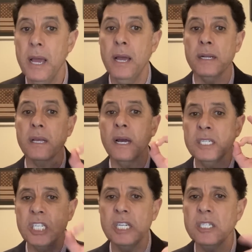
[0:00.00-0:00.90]
and
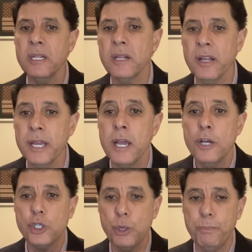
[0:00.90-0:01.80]
consistently
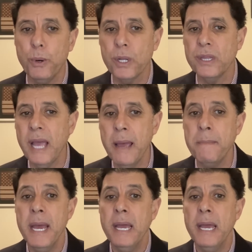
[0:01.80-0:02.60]
supported them